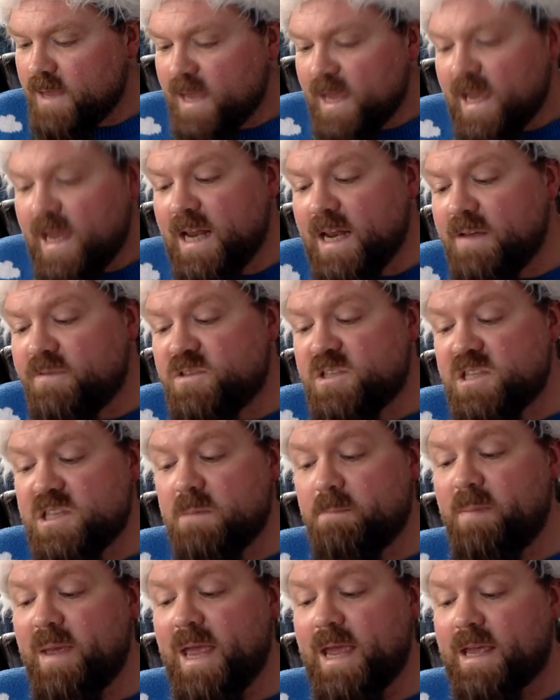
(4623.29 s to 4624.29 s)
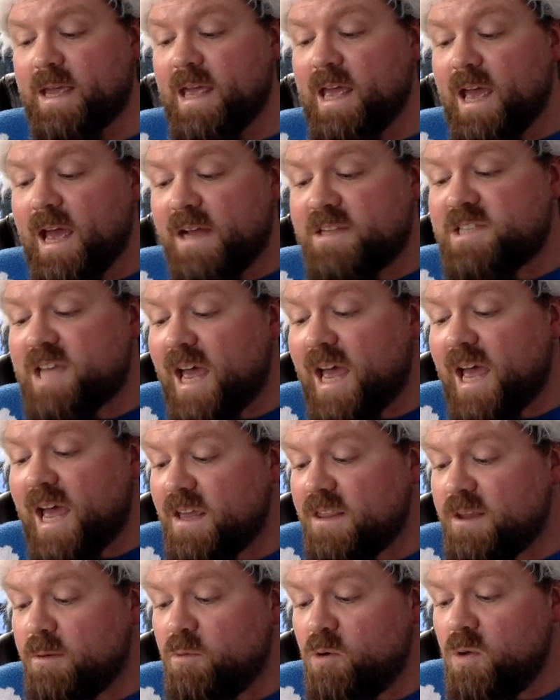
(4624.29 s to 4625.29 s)
He lifted the pick,
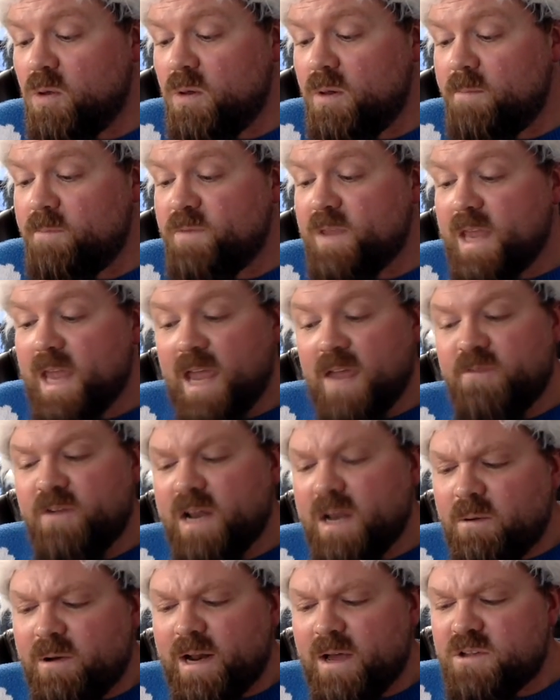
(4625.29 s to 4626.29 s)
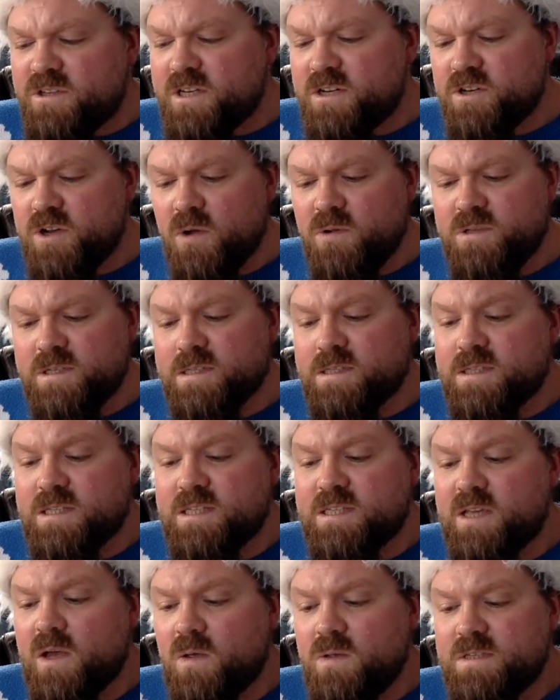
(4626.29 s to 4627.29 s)
attacking the wall. If anyone else had noticed the
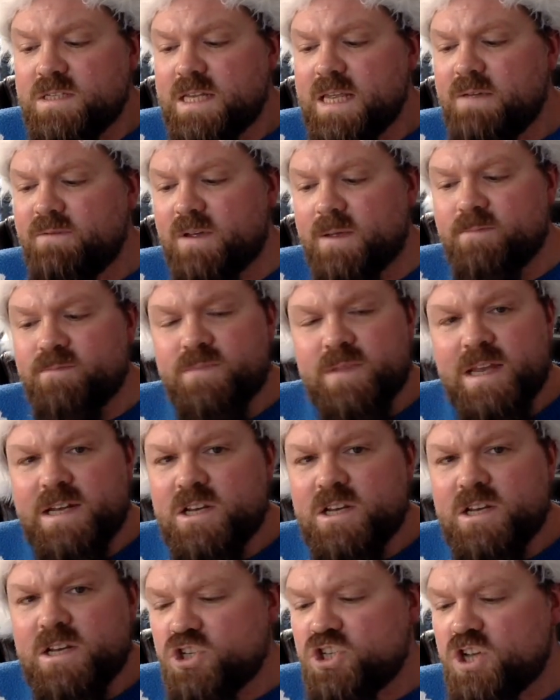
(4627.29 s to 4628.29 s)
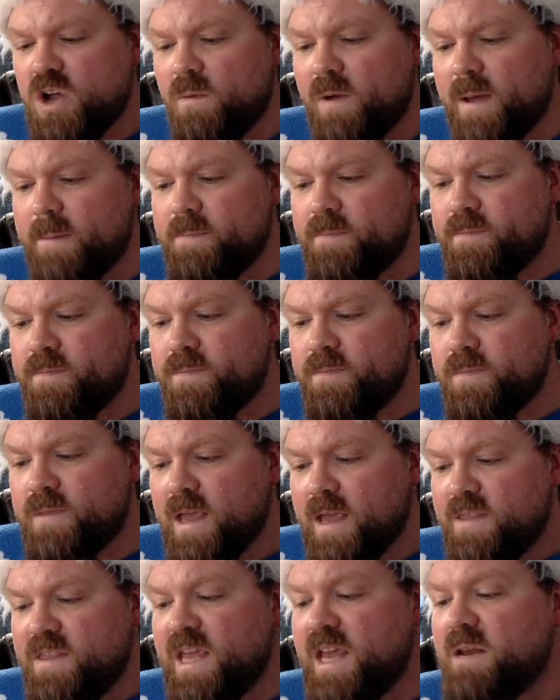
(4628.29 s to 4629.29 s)
skulls leaving, they didn't show it.
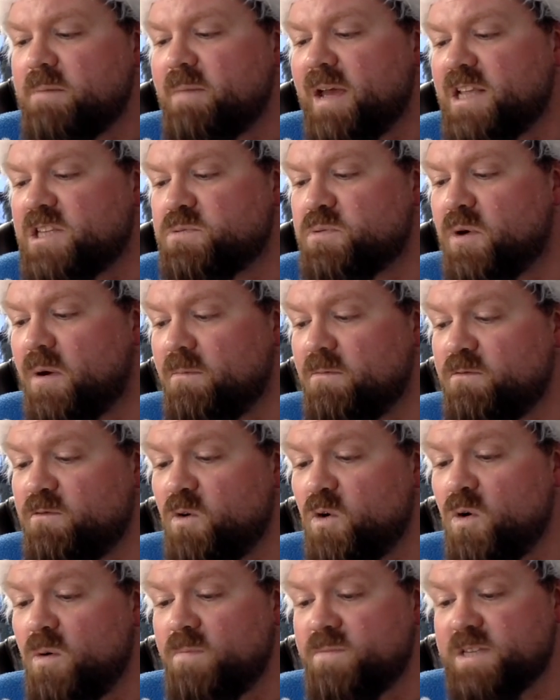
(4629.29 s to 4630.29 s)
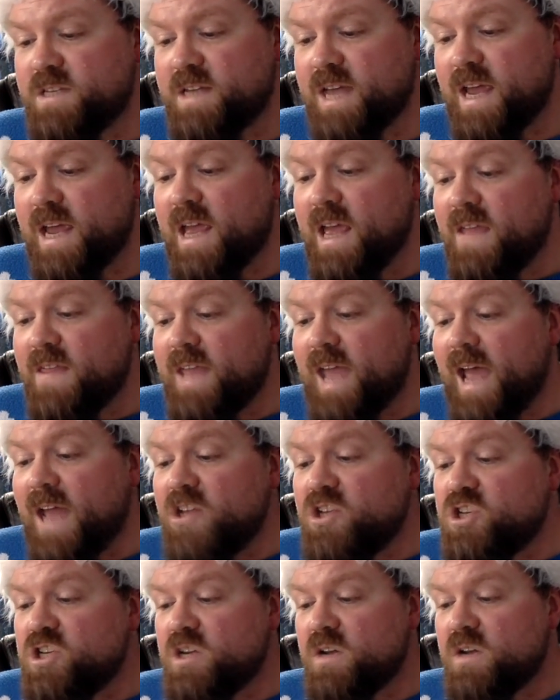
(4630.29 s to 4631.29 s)
The inmates were on form today, the
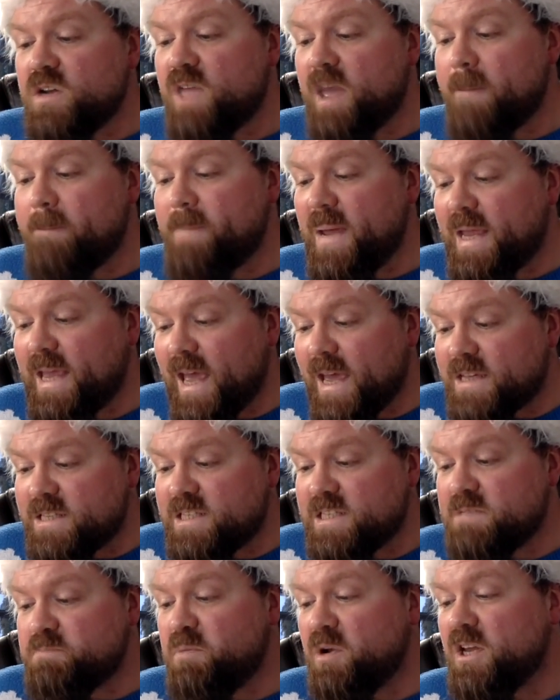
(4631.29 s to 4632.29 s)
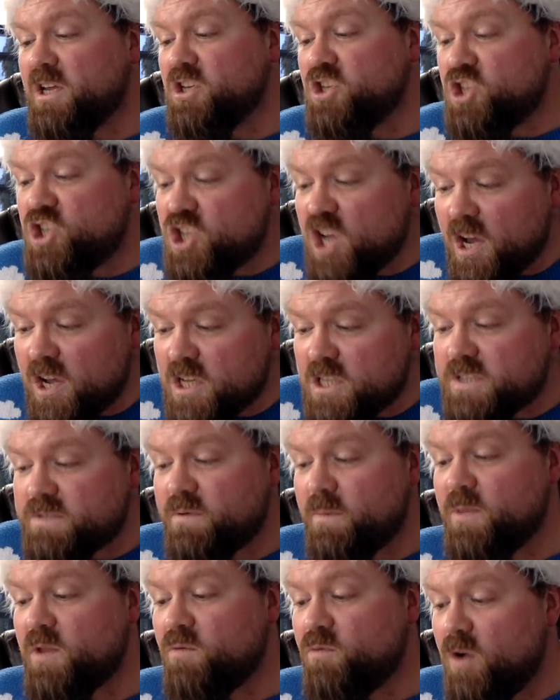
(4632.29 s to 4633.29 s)
engine of their pickaxes pulling chunks
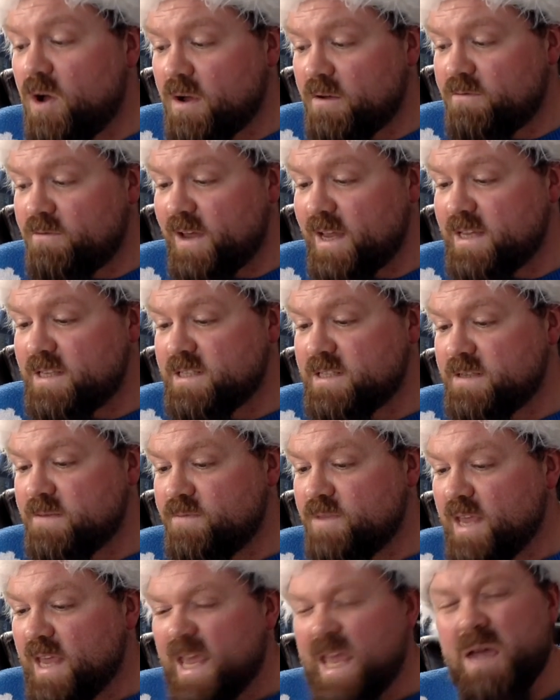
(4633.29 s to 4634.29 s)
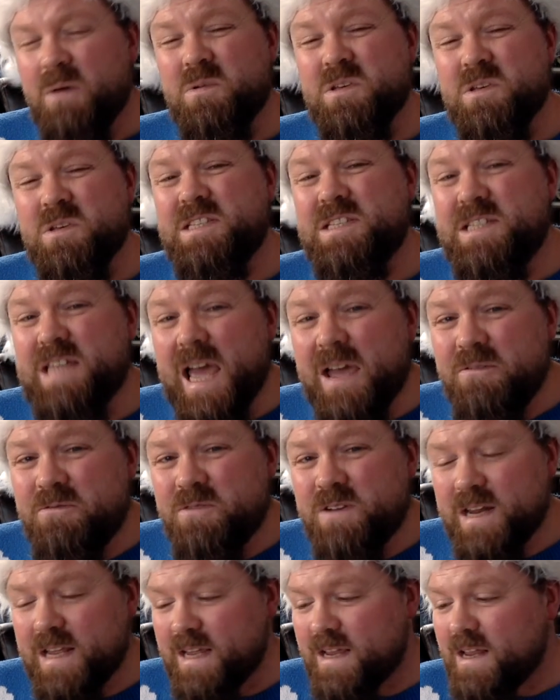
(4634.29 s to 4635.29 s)
from the rock face. It was
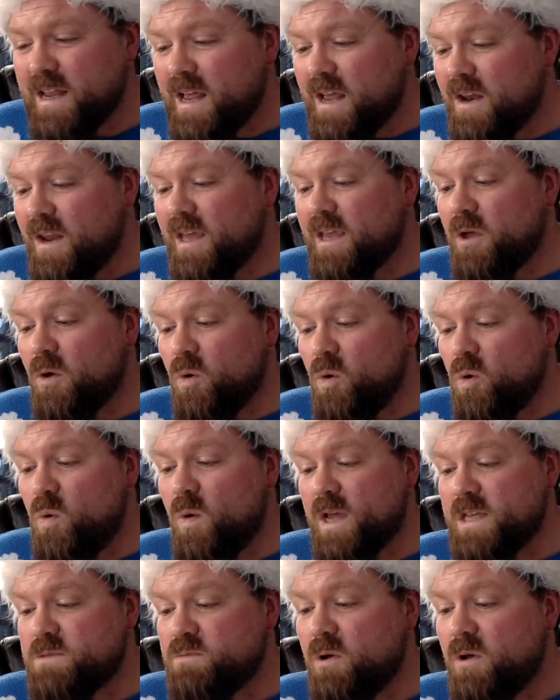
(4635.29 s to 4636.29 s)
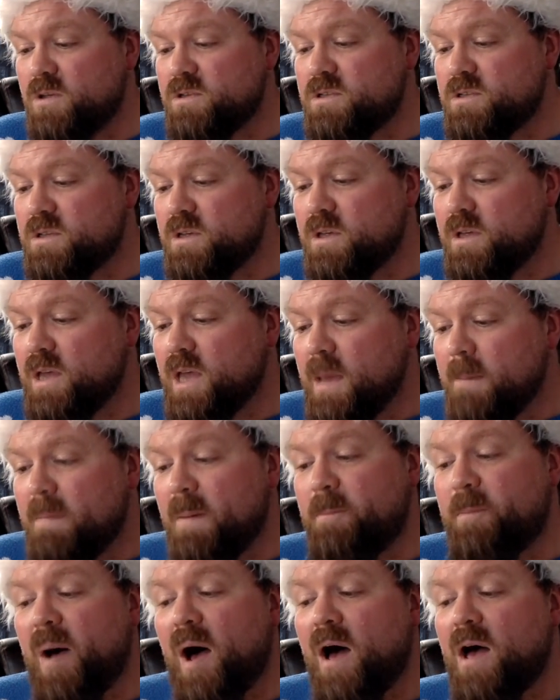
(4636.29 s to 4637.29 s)
deafening, like it always was.
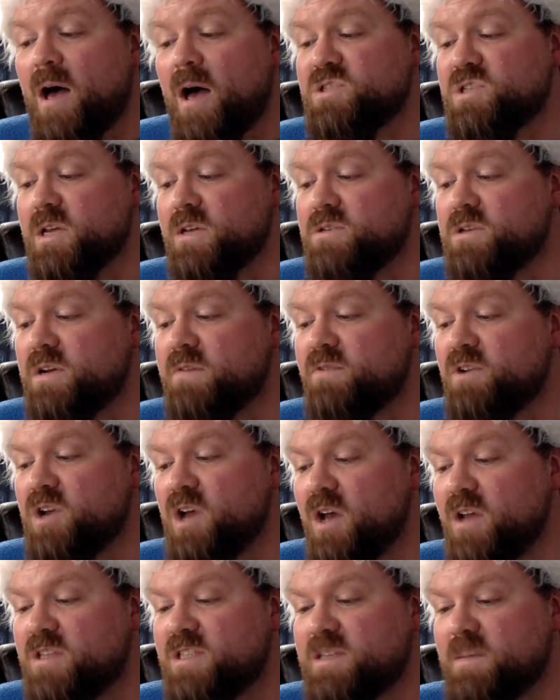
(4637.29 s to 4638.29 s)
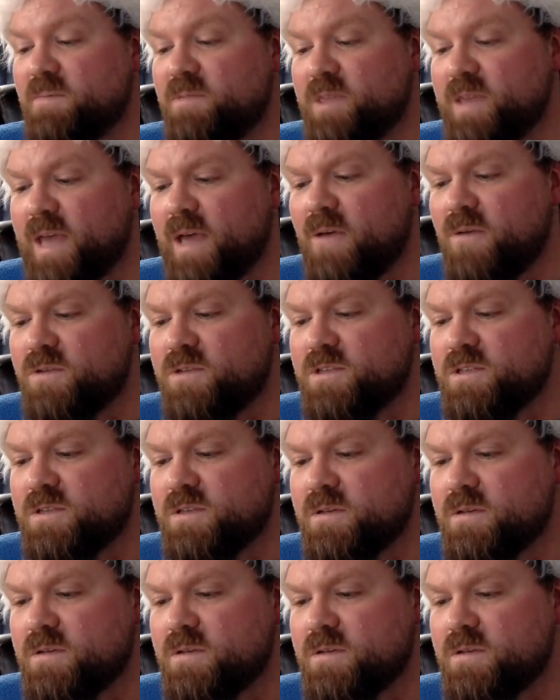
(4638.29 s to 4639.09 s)
But past it, Donovan heard something else.